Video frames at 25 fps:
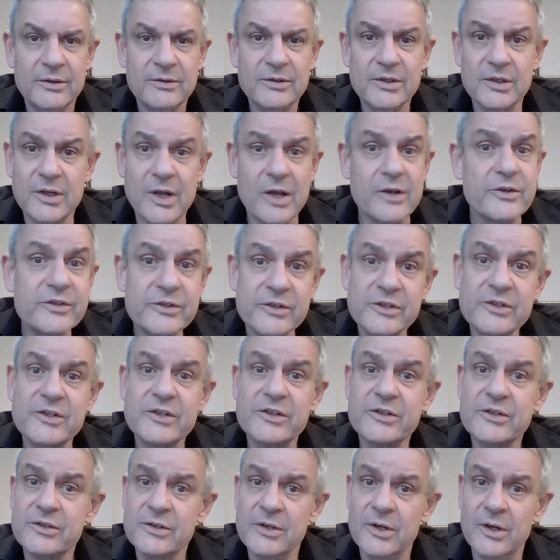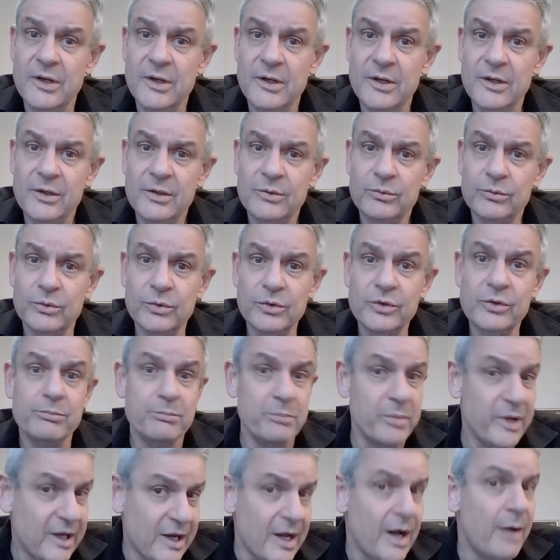The narcissist
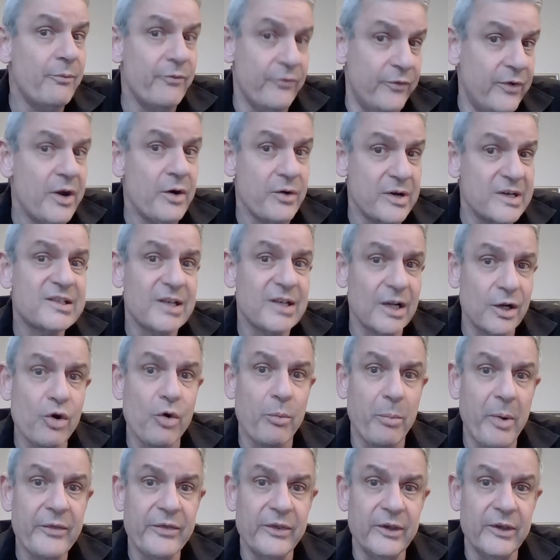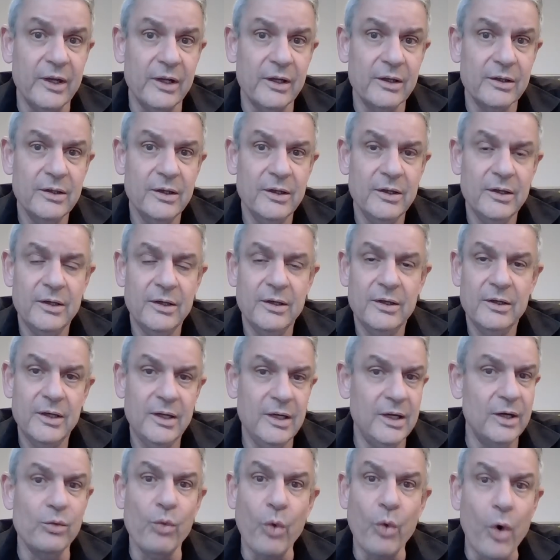would become very psychopathic
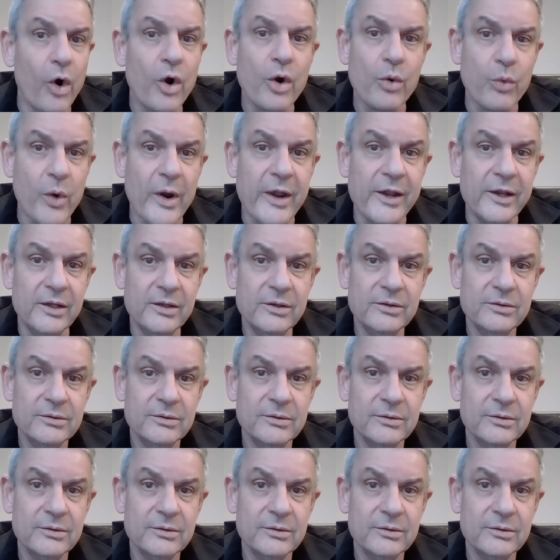and walk away.